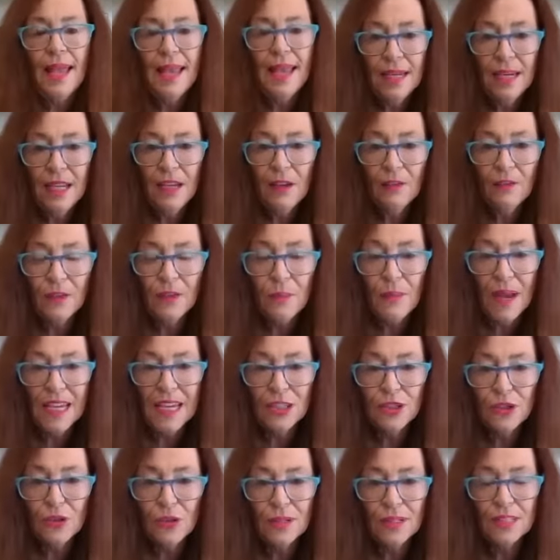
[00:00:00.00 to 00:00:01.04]
any of the
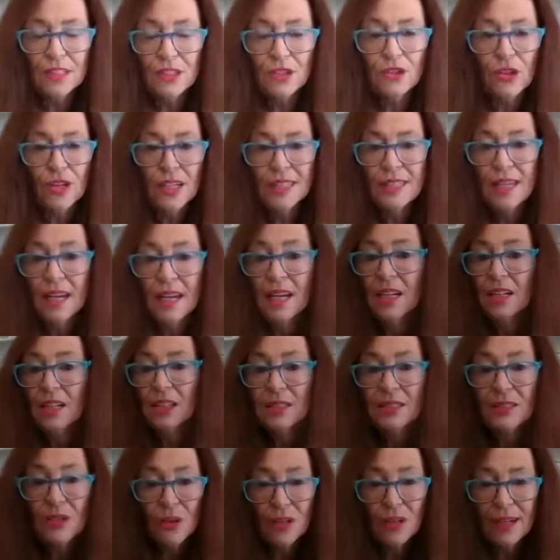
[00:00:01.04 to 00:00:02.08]
major industries,
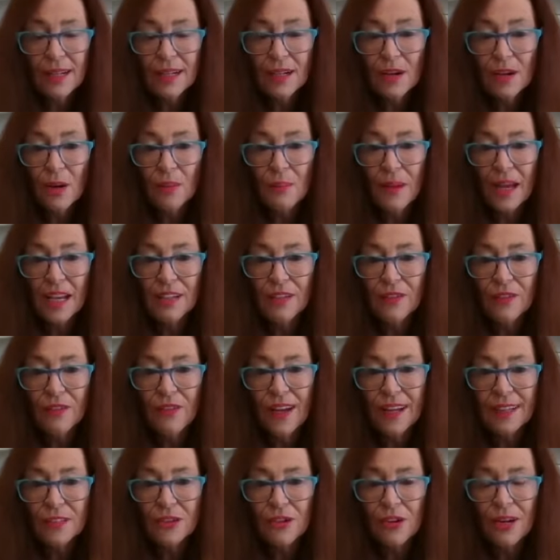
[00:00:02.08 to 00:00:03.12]
certainly not
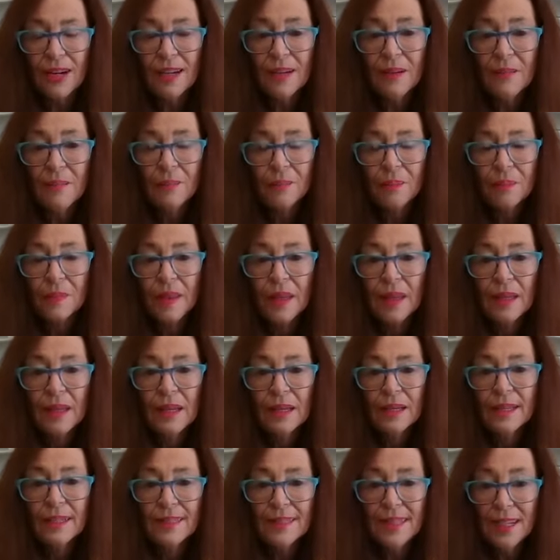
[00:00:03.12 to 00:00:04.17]
manufacturing.
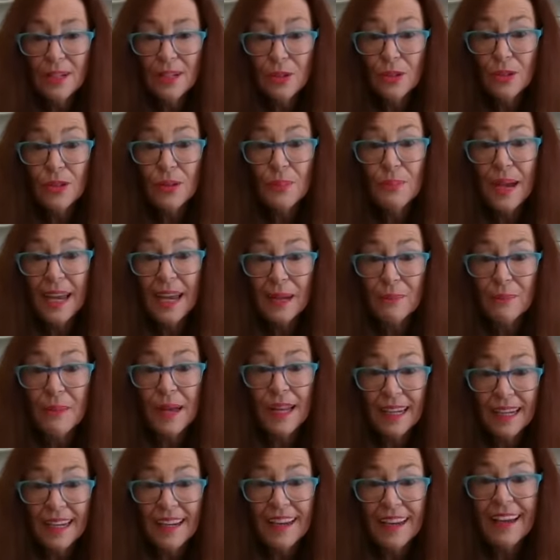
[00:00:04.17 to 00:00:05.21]
Continued to make
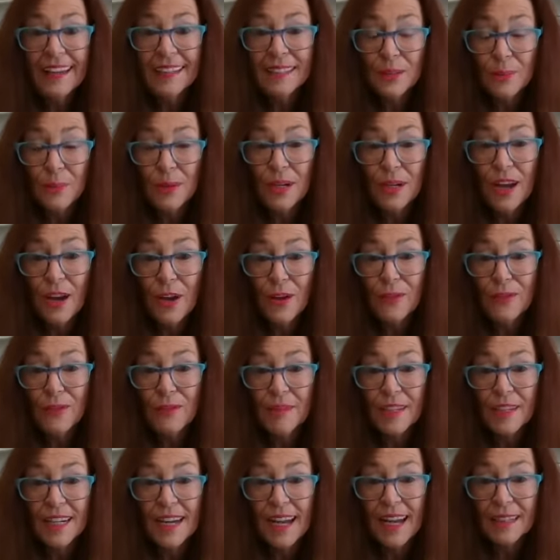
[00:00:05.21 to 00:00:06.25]
money, as we know
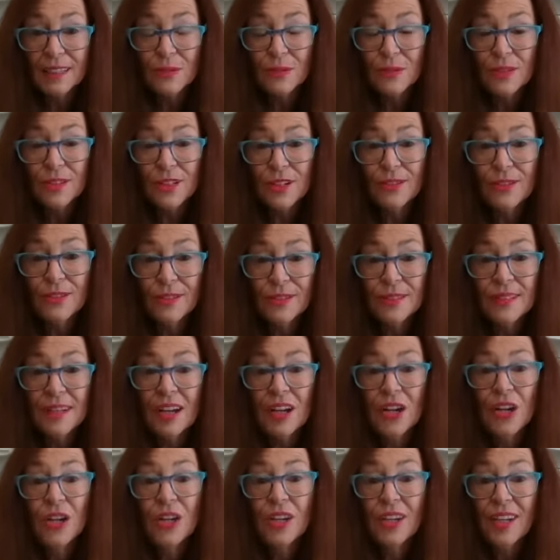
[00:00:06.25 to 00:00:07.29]
from the tax returns
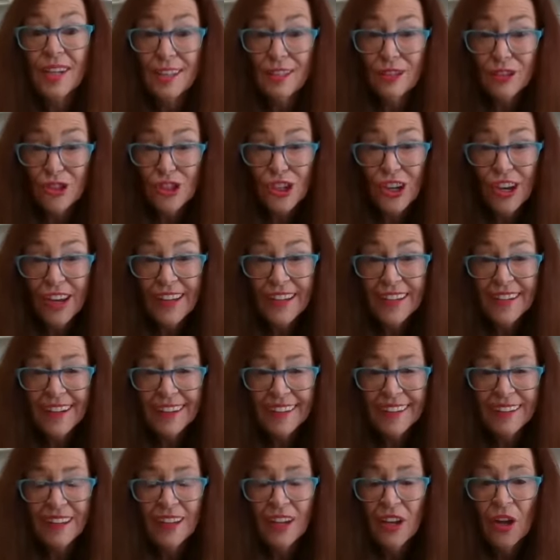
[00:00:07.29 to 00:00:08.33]
in
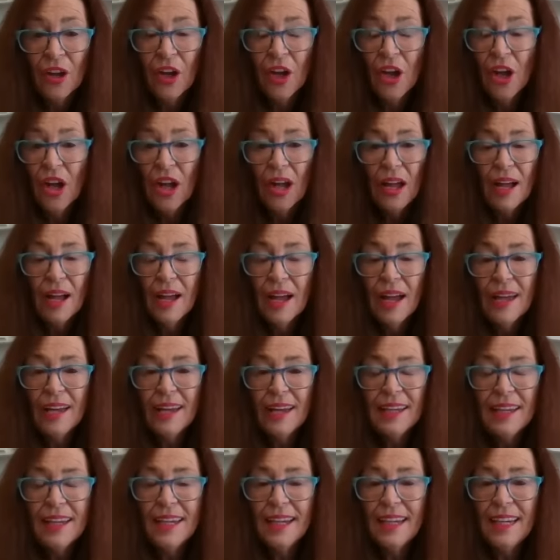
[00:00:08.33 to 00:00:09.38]
China.
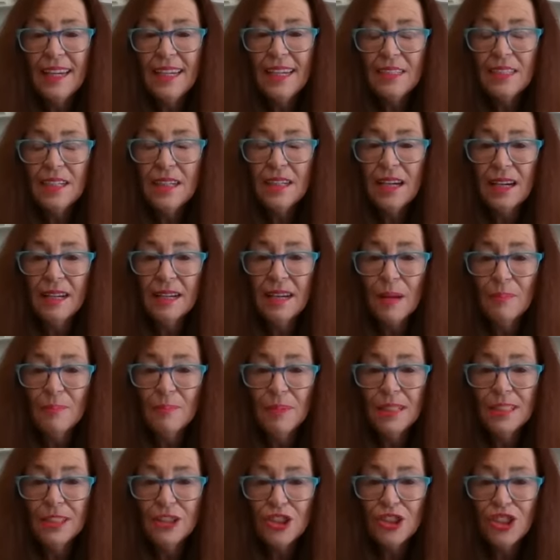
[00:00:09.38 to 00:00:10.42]
He
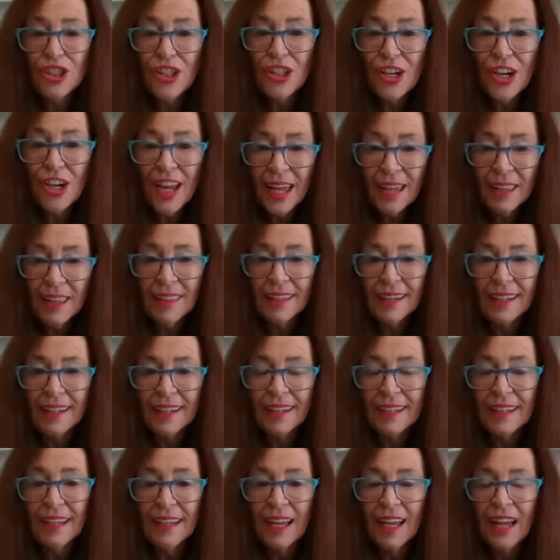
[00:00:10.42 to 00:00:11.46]
accomplished
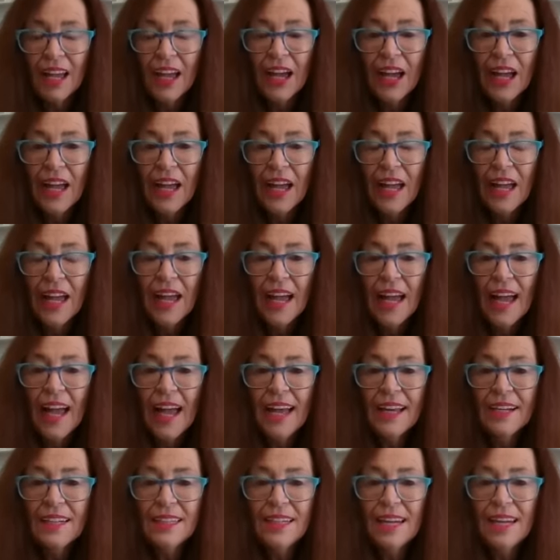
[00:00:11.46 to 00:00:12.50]
nothing,
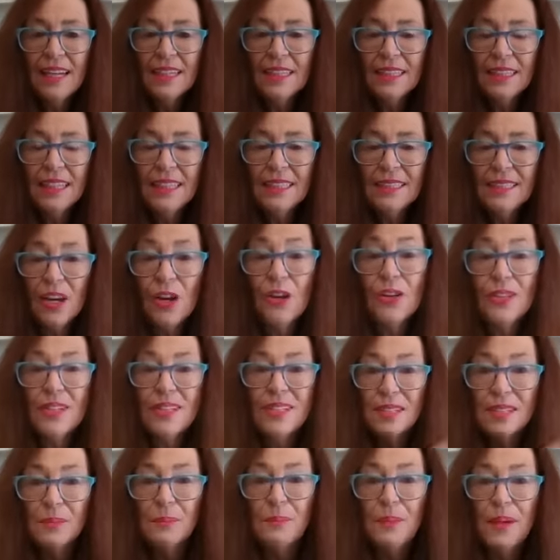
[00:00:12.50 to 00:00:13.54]
and yet he's going
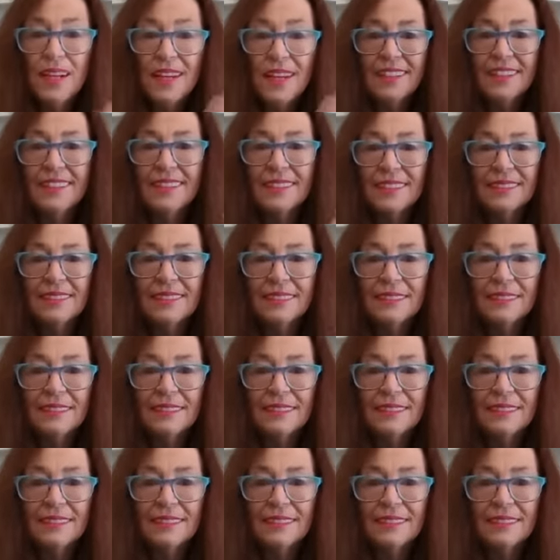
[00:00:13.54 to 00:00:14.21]
to spin it